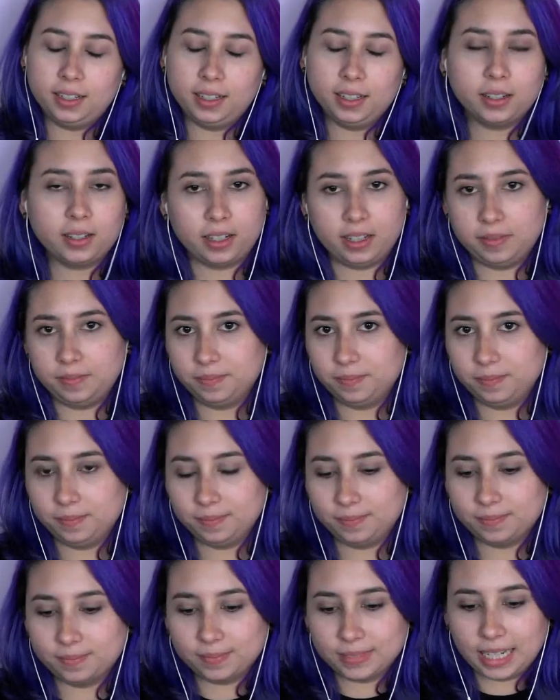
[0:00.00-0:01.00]
Okay,
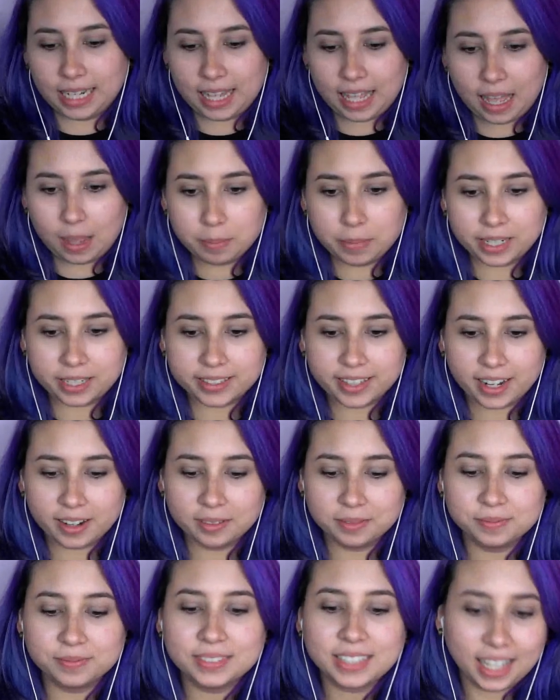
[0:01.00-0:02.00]
I'm better
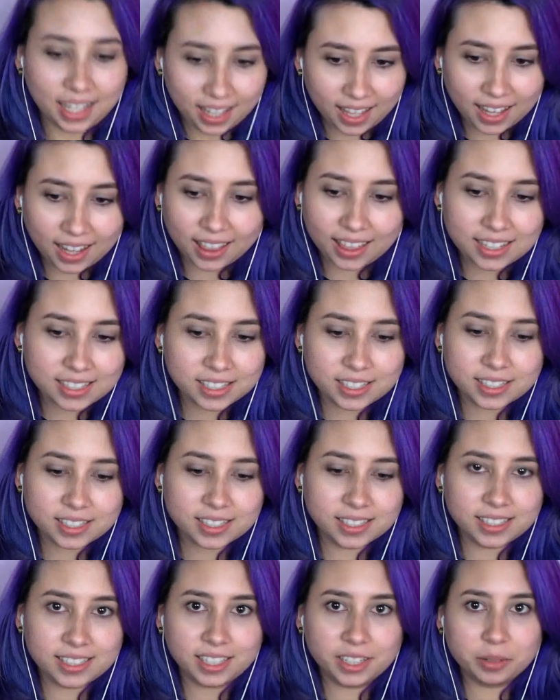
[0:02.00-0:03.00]
now. Let's just
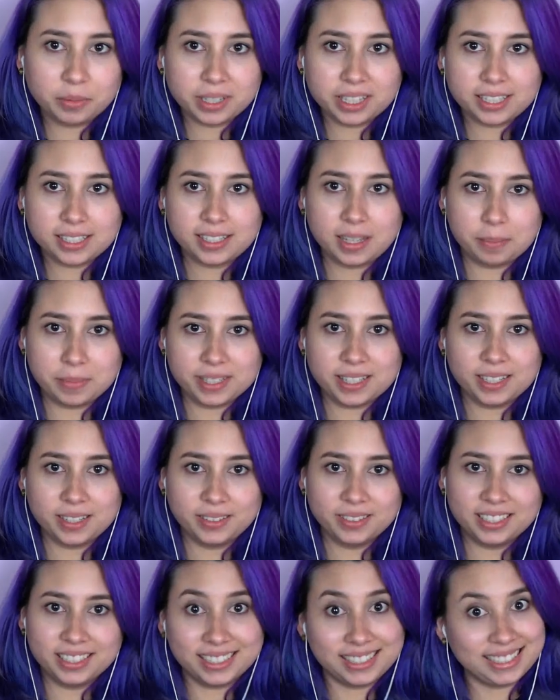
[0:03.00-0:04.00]
continue with this
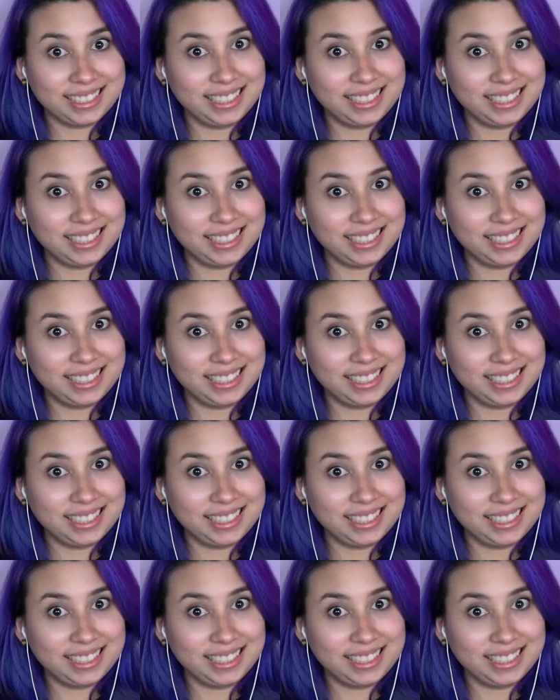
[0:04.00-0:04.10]
episode.